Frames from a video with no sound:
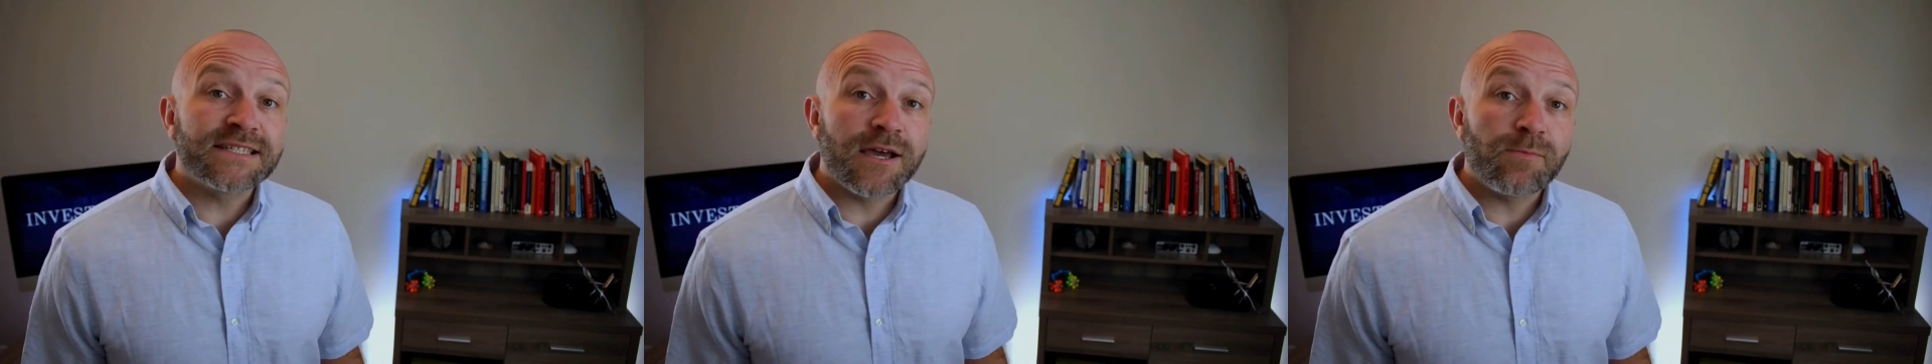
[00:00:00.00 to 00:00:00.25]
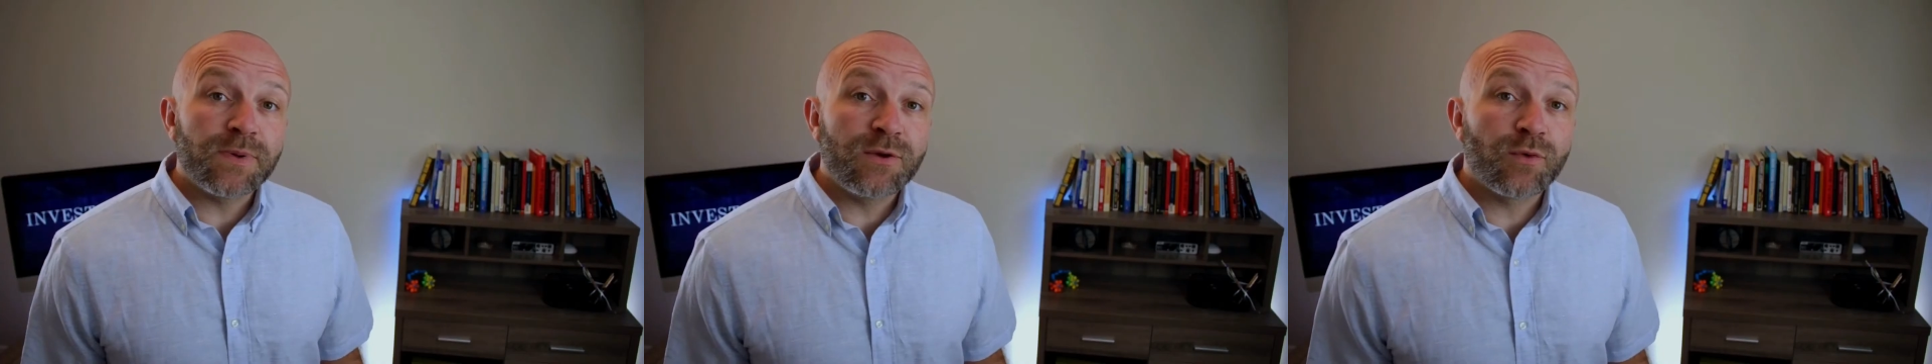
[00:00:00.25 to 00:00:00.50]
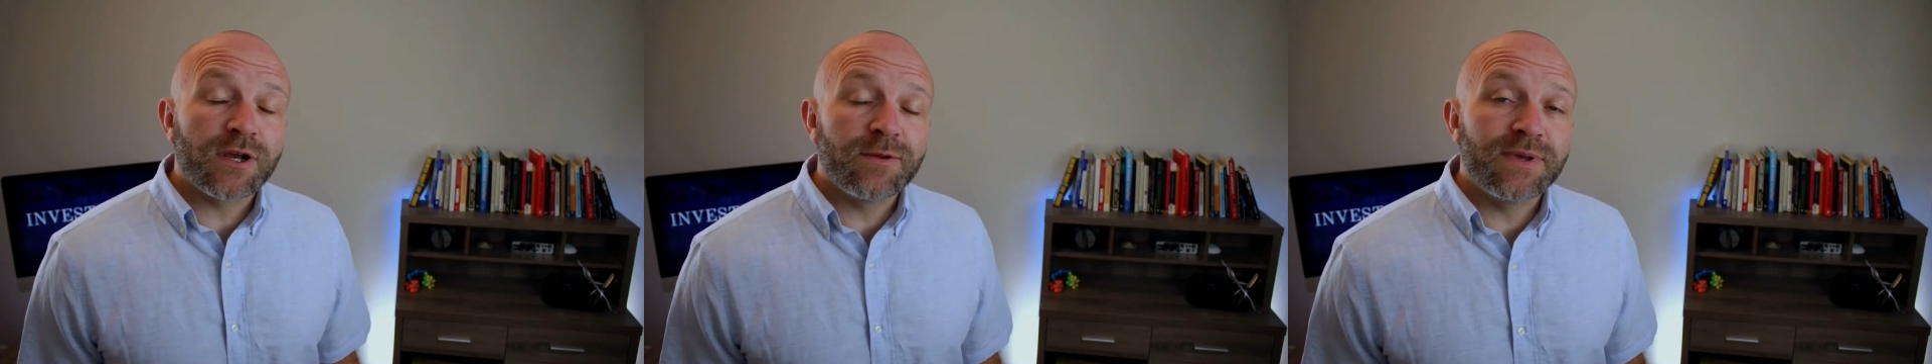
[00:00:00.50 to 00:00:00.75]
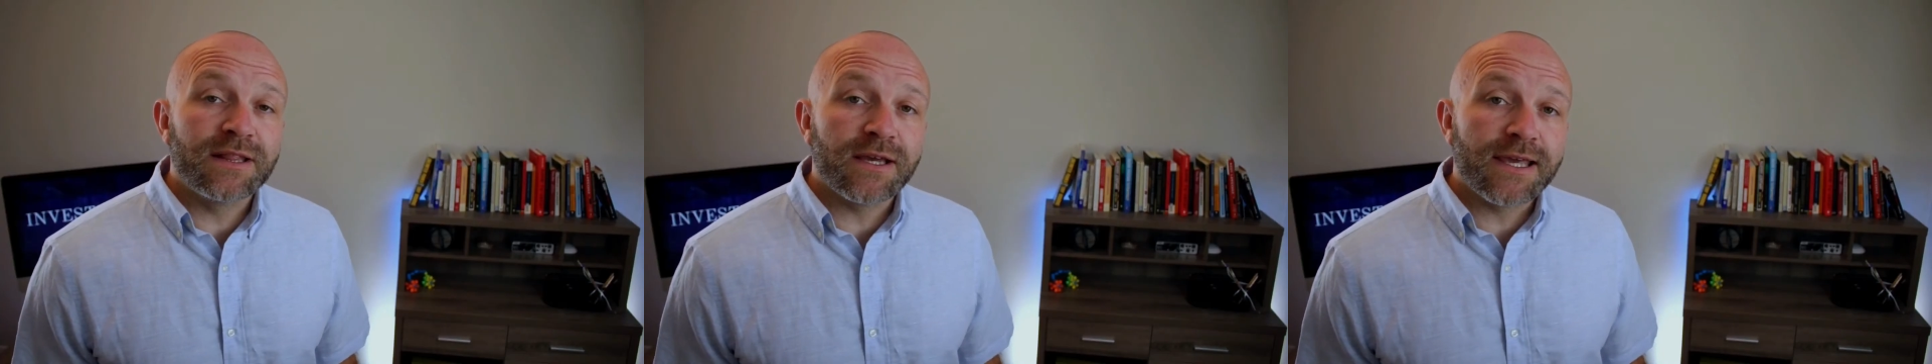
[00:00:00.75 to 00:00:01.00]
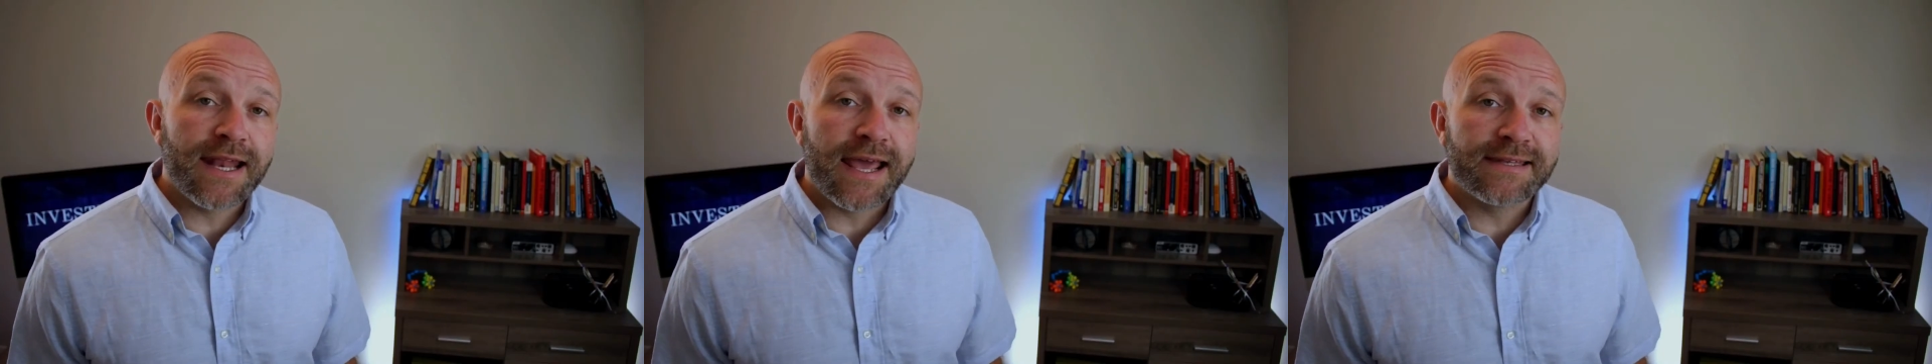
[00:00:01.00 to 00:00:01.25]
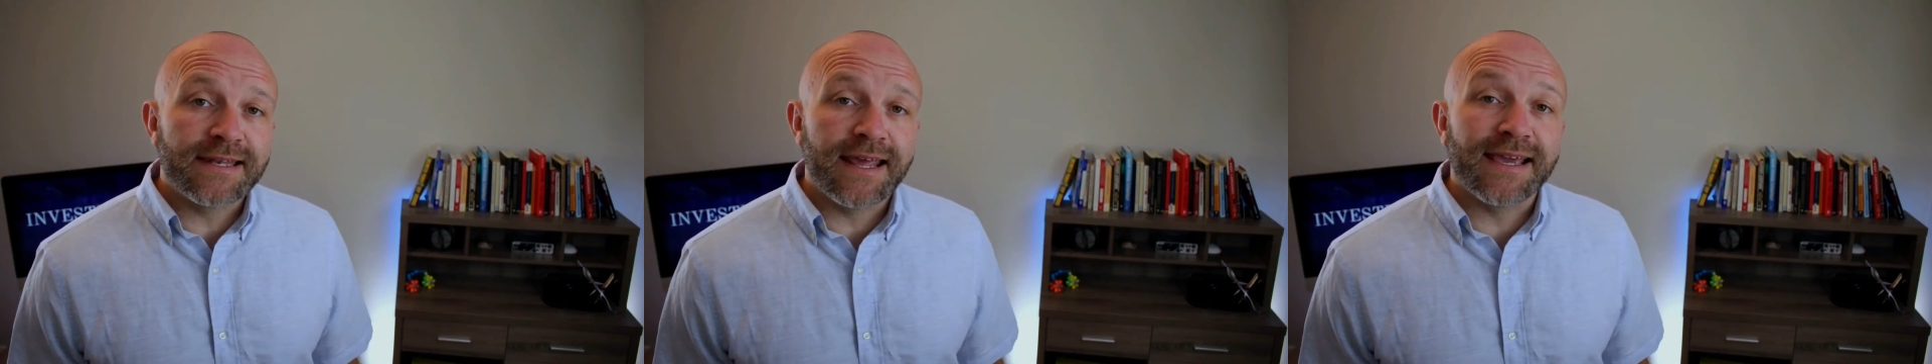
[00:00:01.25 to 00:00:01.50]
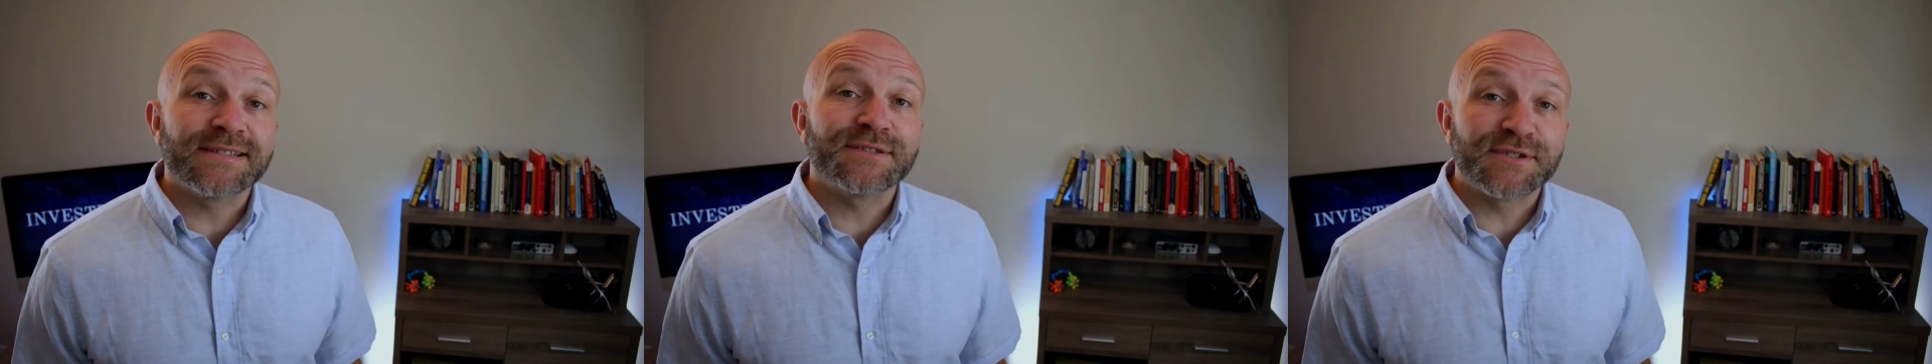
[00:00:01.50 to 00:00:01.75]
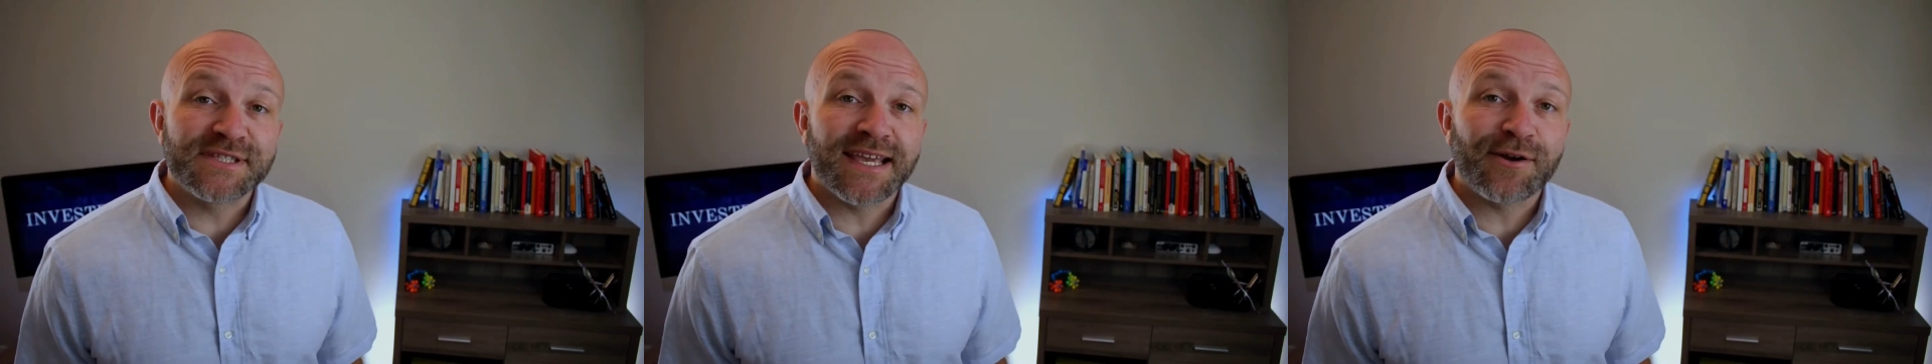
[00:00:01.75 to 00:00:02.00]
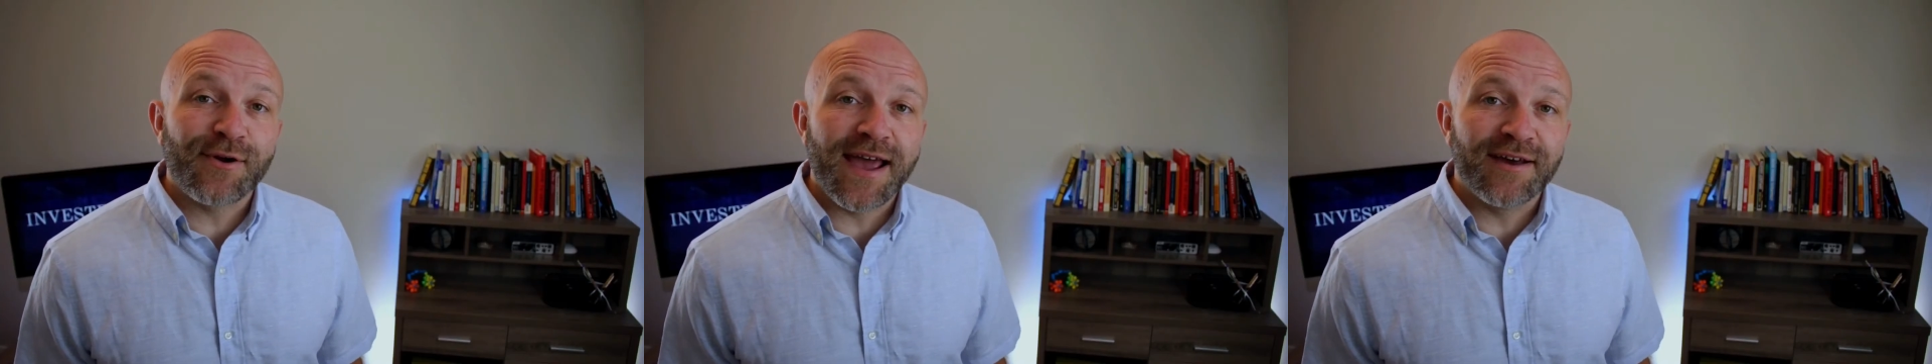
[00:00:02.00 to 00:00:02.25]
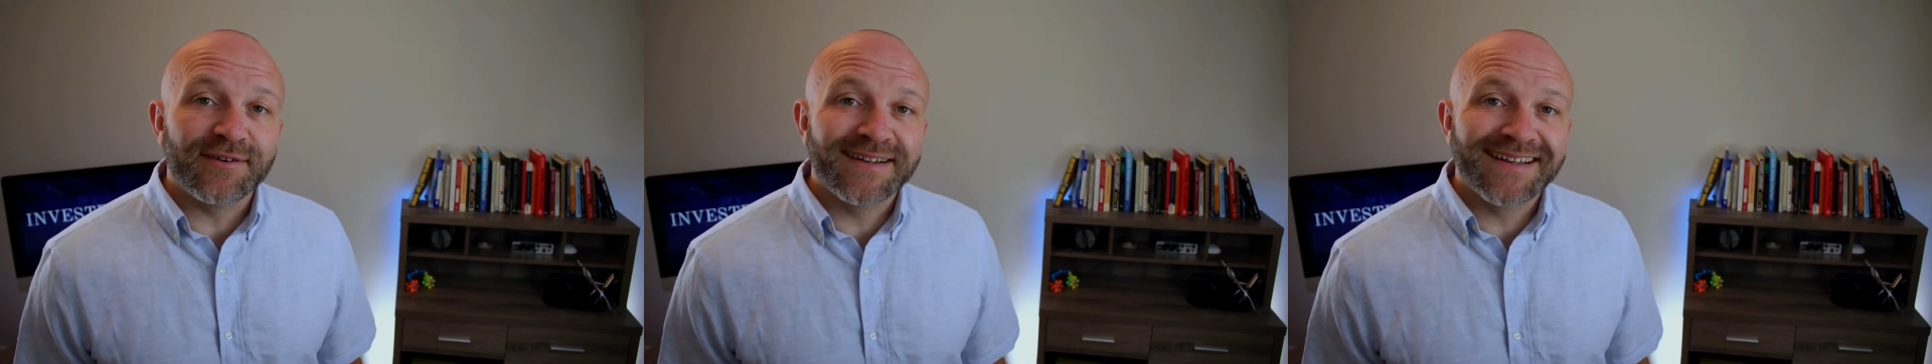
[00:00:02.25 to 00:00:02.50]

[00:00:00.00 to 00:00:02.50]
the company we're going to be looking at today, so stick around.